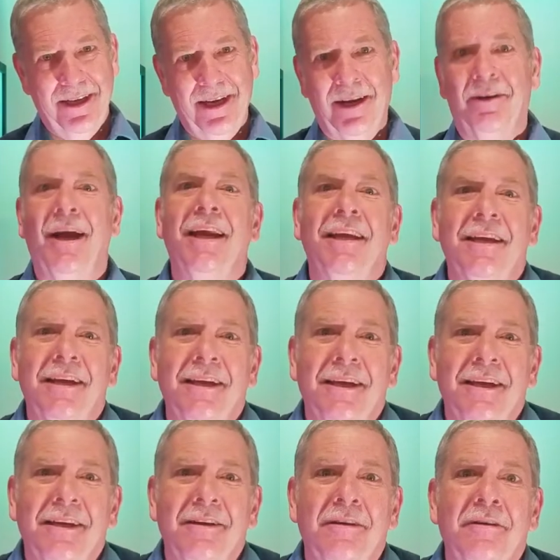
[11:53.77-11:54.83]
All right?
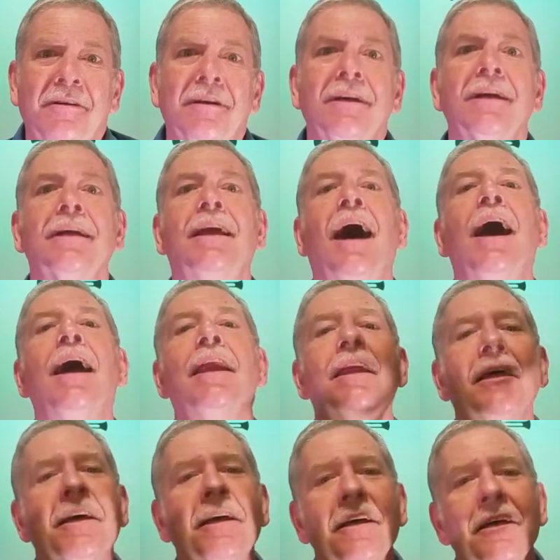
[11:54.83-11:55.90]
God
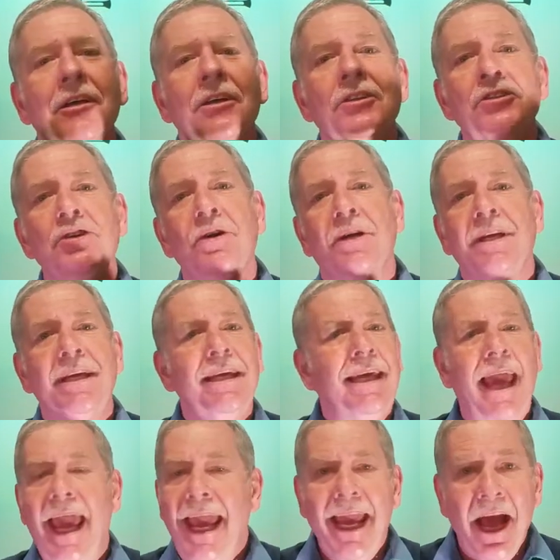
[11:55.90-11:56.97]
took
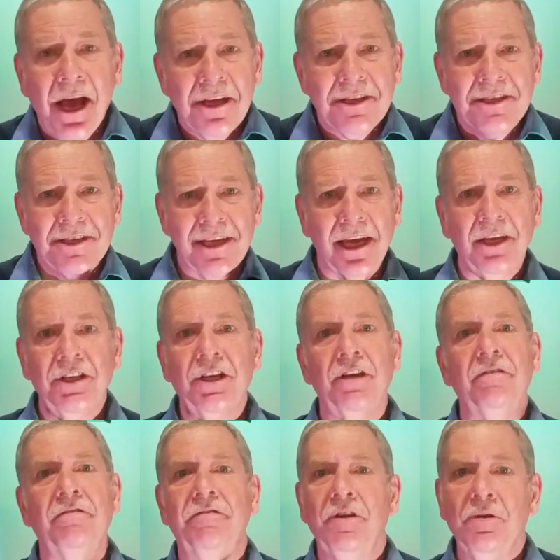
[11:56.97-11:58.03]
chaos and
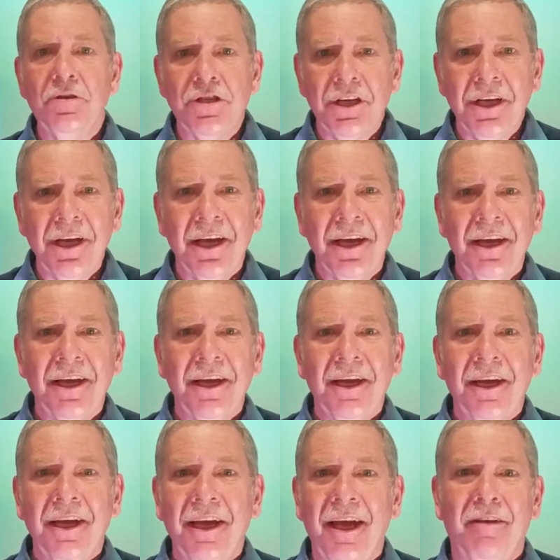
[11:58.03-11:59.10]
confusion,
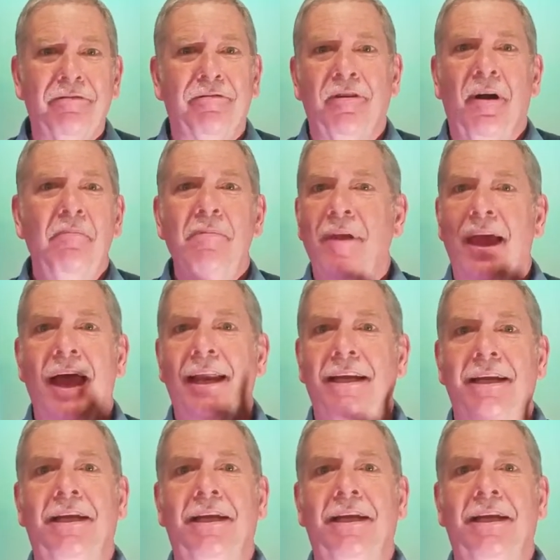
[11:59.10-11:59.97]
and from that,